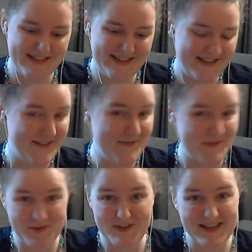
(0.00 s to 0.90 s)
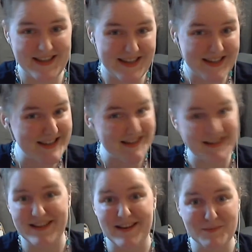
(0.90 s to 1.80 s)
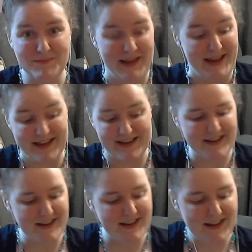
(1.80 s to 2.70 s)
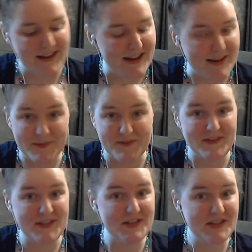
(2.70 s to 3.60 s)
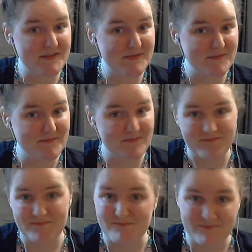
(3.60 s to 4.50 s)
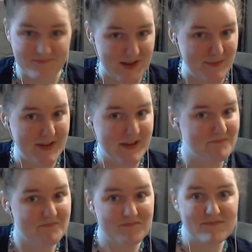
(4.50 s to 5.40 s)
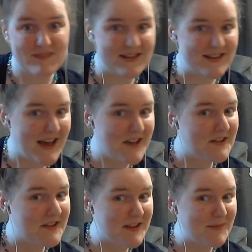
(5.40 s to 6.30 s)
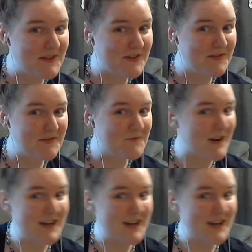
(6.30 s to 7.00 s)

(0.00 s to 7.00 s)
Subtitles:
A few good things, a lot of bad. I'm going to finish it. Maybe the last 6 episodes will rock.